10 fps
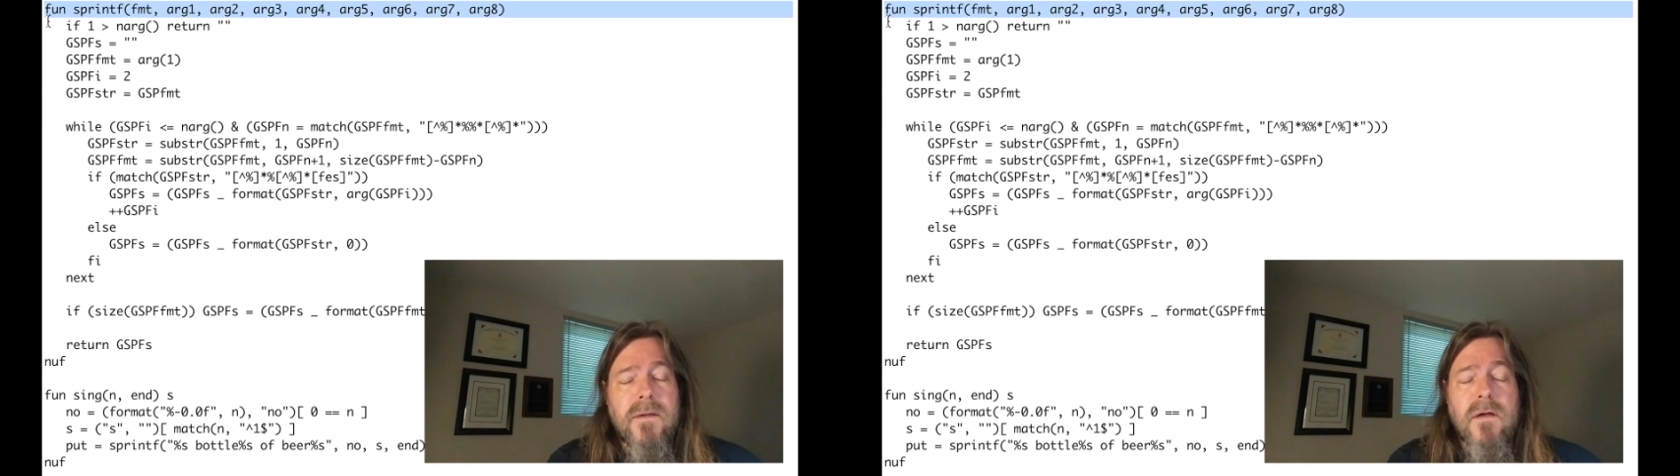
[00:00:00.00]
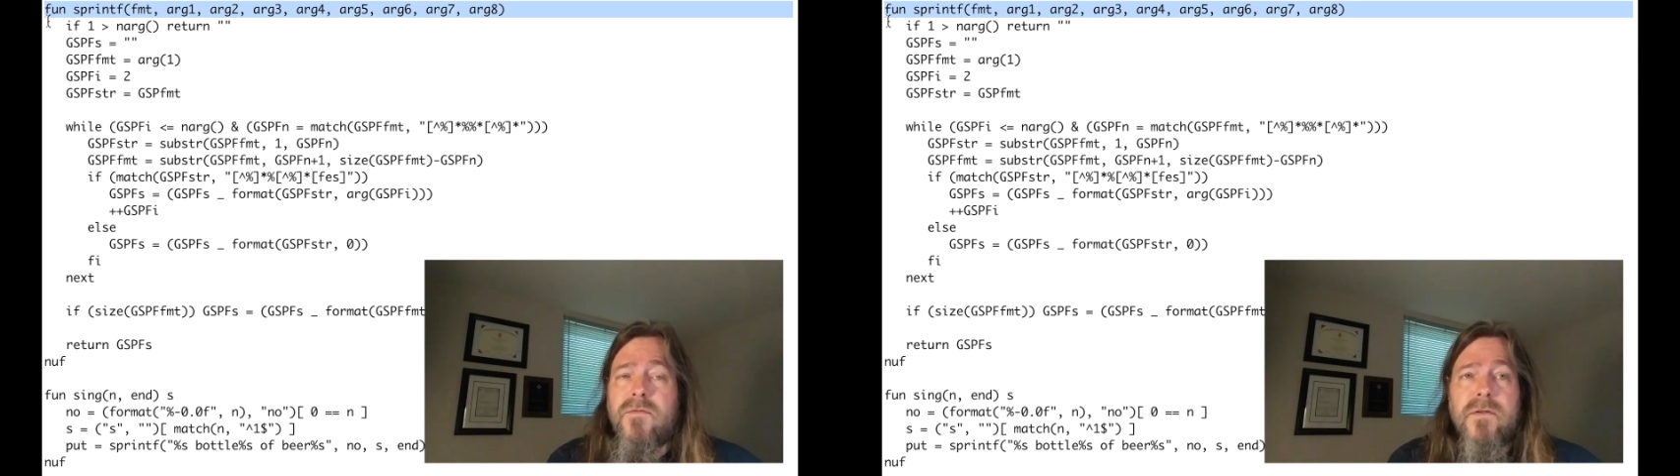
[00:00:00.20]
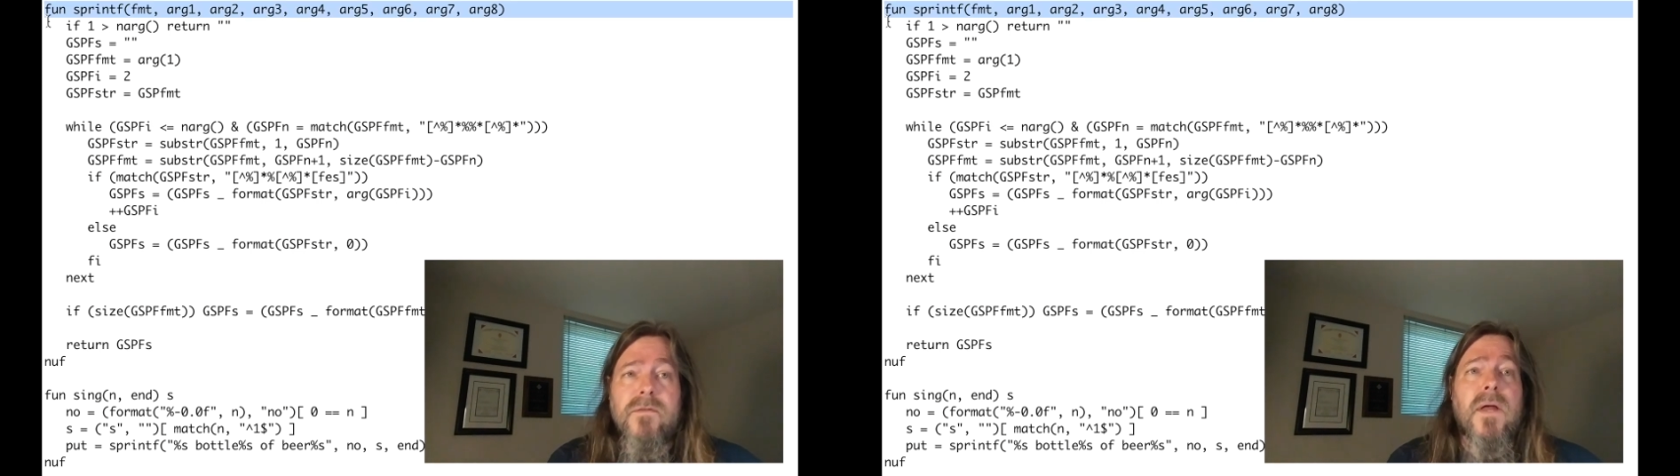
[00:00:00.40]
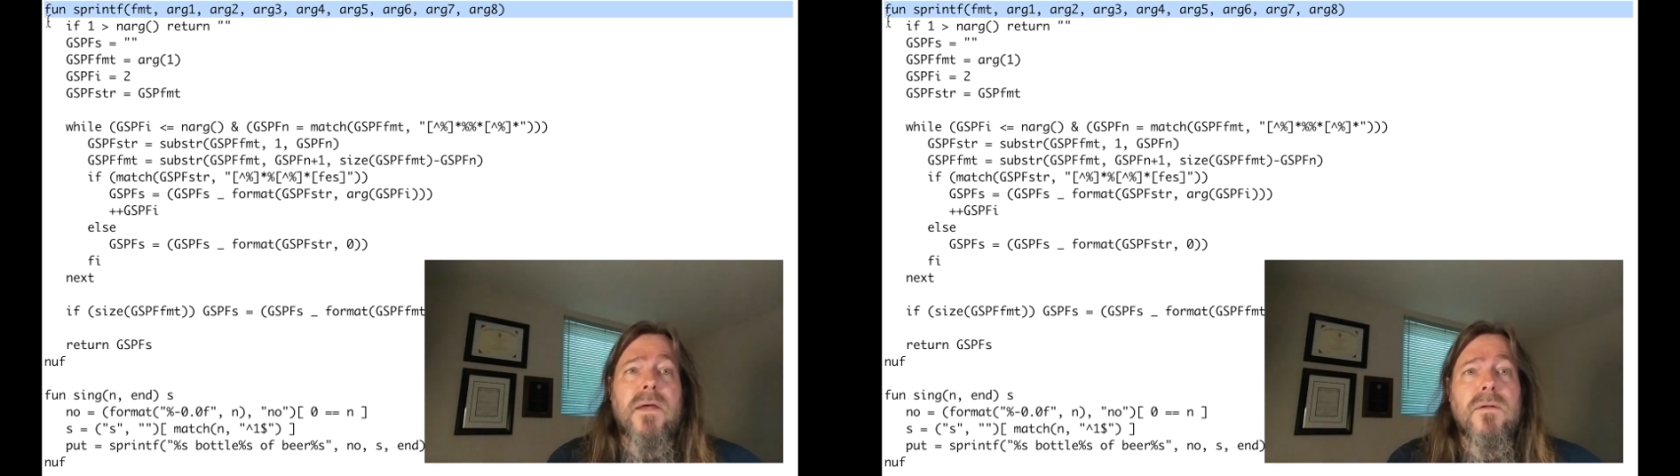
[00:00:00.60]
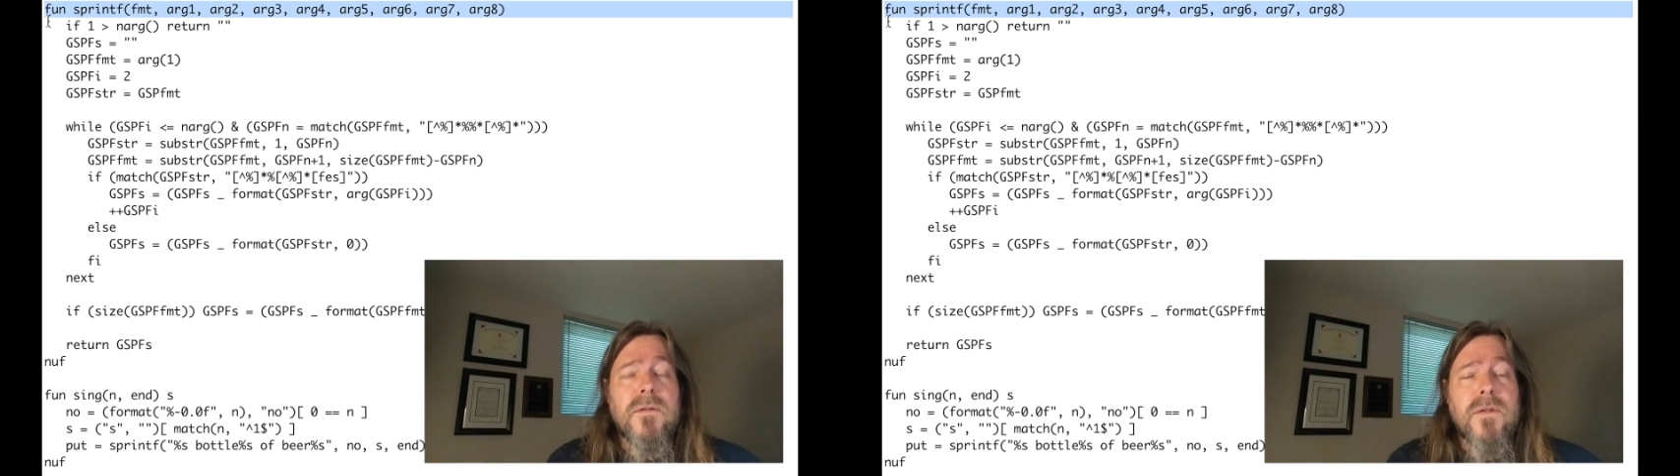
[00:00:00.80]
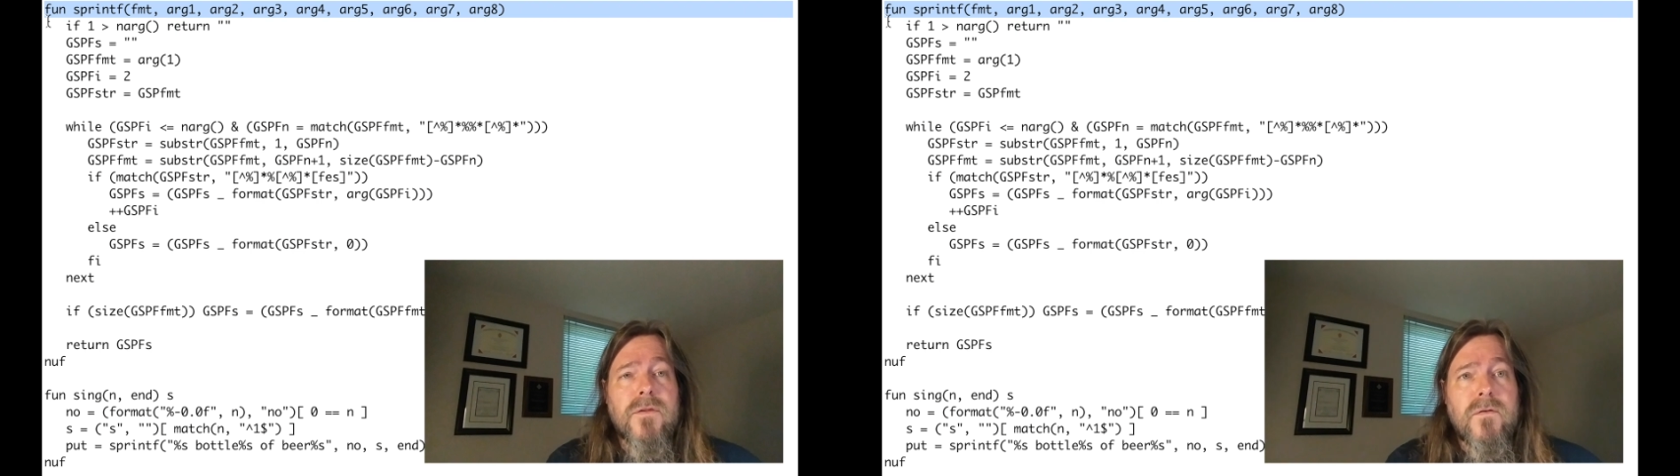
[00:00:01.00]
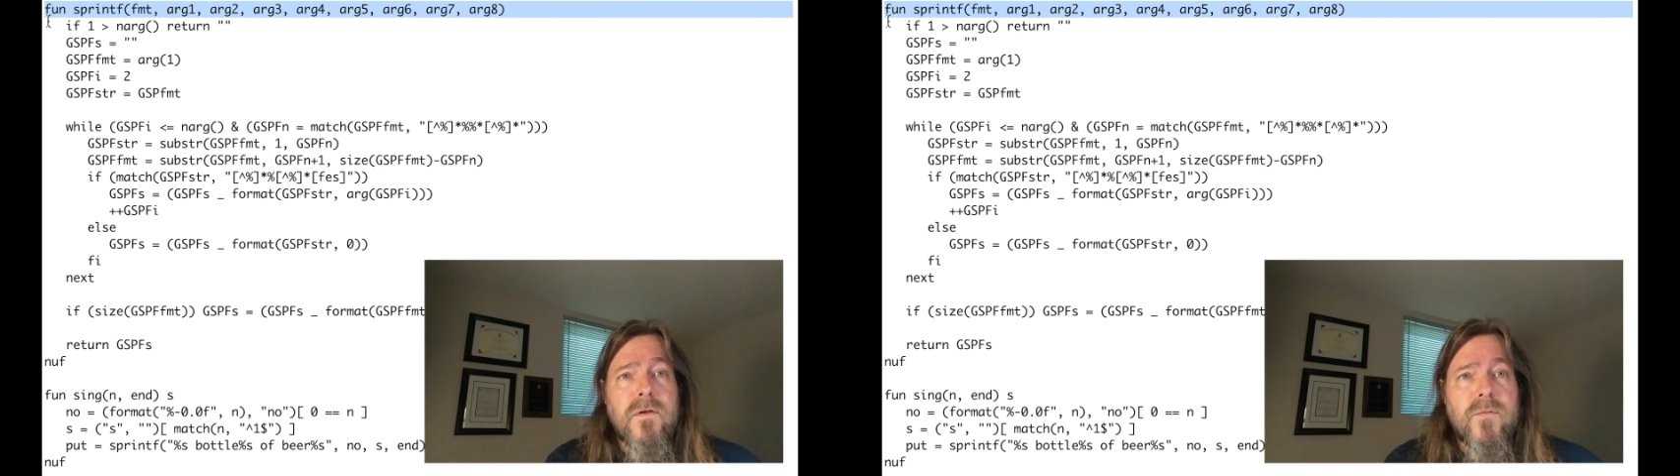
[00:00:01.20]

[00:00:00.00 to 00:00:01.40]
of the style that C's